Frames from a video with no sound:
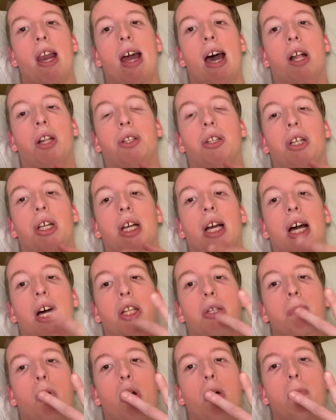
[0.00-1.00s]
and I'll see you guys
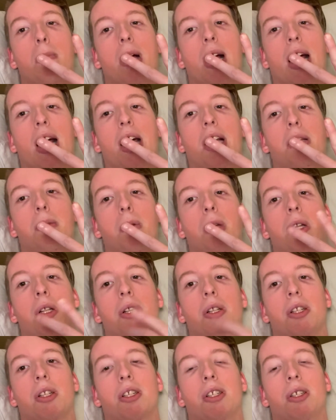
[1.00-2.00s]
tomorrow. Bye, guys. Peace.